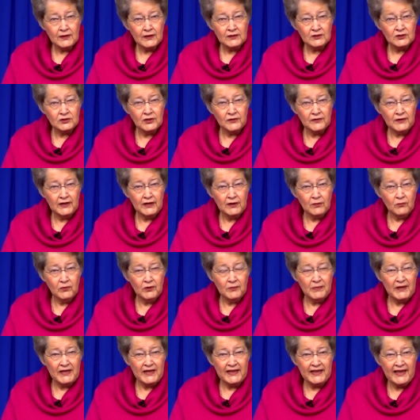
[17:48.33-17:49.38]
so that it would
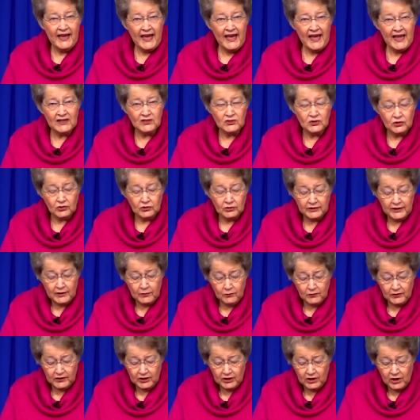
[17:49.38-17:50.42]
be canceled, it
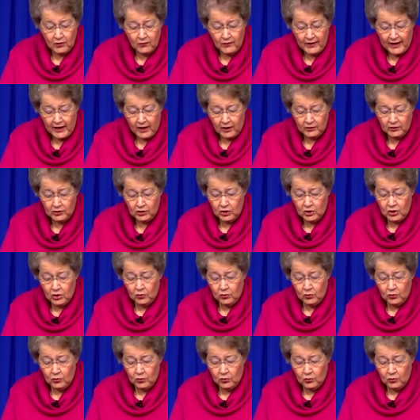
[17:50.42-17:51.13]
would go out.